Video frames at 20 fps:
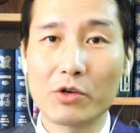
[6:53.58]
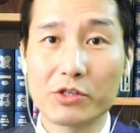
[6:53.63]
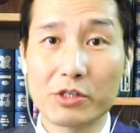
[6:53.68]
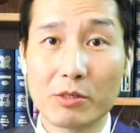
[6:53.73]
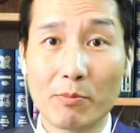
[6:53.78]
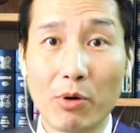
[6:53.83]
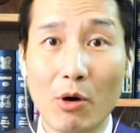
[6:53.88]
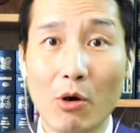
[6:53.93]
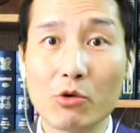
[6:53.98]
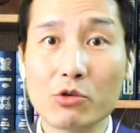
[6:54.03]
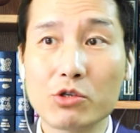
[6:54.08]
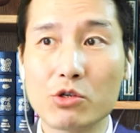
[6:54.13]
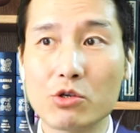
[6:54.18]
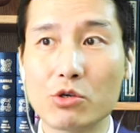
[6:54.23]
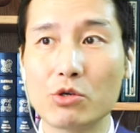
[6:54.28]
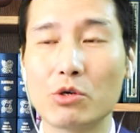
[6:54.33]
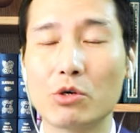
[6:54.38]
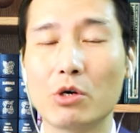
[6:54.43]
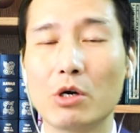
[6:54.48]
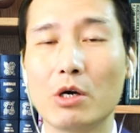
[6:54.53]
were supposed
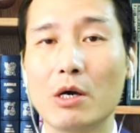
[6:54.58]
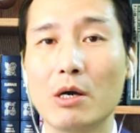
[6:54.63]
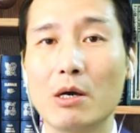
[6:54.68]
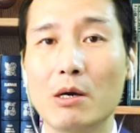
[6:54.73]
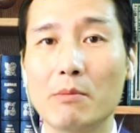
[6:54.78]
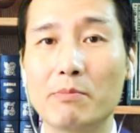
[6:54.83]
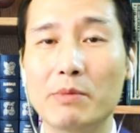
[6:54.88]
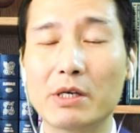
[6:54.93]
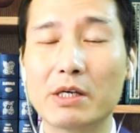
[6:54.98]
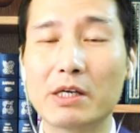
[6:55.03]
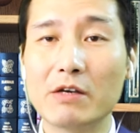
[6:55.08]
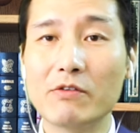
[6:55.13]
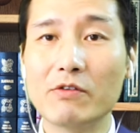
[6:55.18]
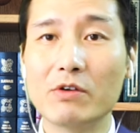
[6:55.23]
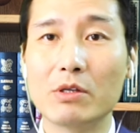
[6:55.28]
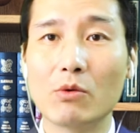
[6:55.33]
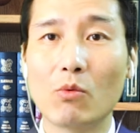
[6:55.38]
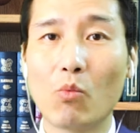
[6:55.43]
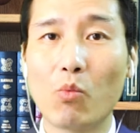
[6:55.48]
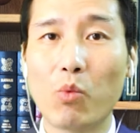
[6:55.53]
to be
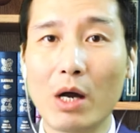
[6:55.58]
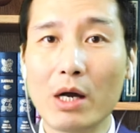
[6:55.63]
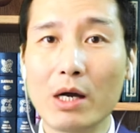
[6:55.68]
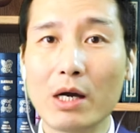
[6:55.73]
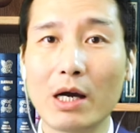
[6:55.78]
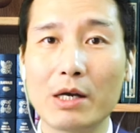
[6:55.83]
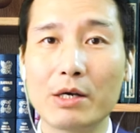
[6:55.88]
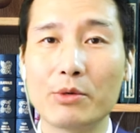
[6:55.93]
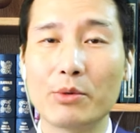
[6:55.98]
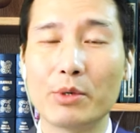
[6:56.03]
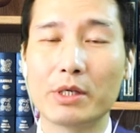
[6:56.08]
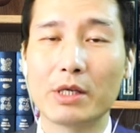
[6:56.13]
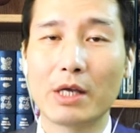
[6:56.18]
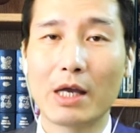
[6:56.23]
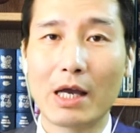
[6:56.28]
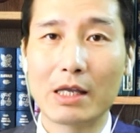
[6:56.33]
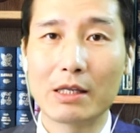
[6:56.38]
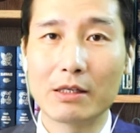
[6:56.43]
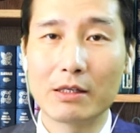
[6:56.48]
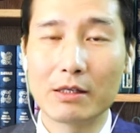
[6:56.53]
given
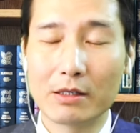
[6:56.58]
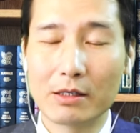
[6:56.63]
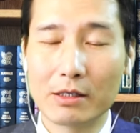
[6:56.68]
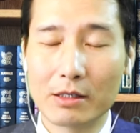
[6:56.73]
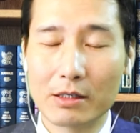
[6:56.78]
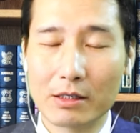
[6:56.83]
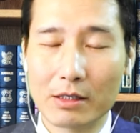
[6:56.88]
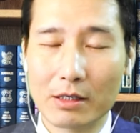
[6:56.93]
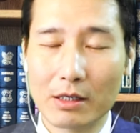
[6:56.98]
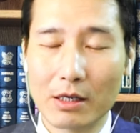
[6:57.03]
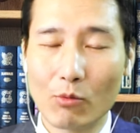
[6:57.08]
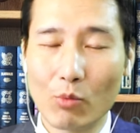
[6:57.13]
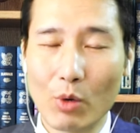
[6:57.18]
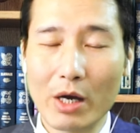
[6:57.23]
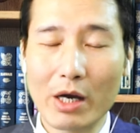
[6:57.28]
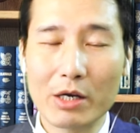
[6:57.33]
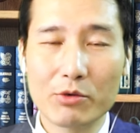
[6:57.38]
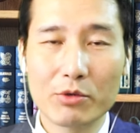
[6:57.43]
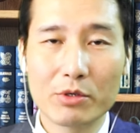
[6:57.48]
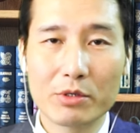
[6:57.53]
100
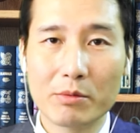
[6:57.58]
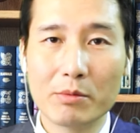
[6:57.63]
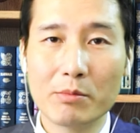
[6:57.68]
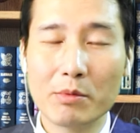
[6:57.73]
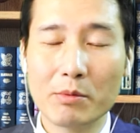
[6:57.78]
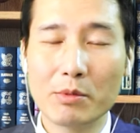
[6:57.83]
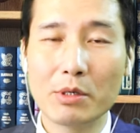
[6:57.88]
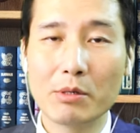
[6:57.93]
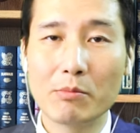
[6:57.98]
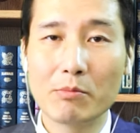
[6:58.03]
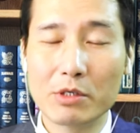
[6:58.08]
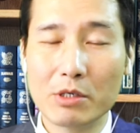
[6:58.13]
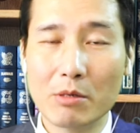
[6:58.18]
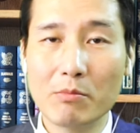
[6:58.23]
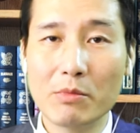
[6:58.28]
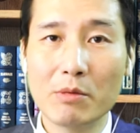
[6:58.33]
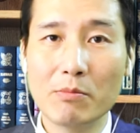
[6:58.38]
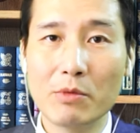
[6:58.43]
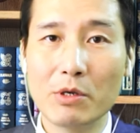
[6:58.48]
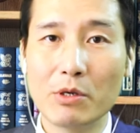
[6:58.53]

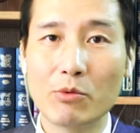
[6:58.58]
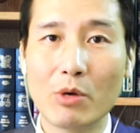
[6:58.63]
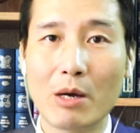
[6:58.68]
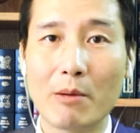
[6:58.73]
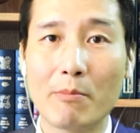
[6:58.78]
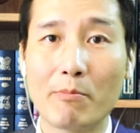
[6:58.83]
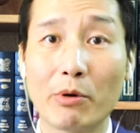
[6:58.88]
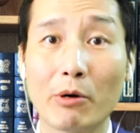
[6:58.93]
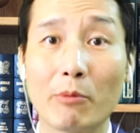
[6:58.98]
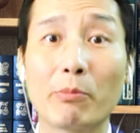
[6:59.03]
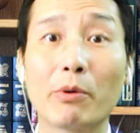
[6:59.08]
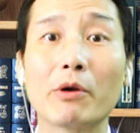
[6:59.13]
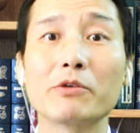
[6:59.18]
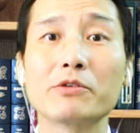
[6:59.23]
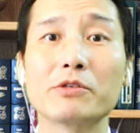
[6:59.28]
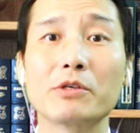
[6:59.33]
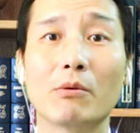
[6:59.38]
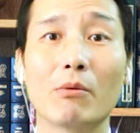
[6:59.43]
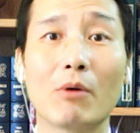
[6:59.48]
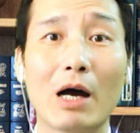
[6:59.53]
renminbi yuan per
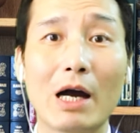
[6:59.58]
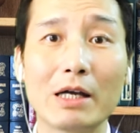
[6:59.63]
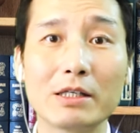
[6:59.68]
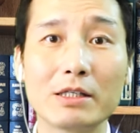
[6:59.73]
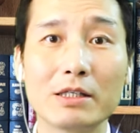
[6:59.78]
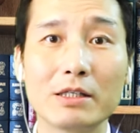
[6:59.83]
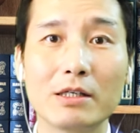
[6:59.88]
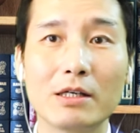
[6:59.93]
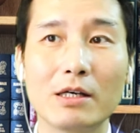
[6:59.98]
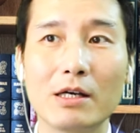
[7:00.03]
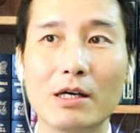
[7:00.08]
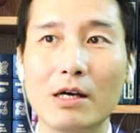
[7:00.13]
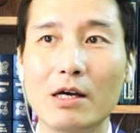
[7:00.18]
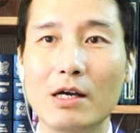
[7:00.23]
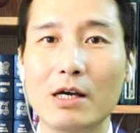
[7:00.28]
person, right?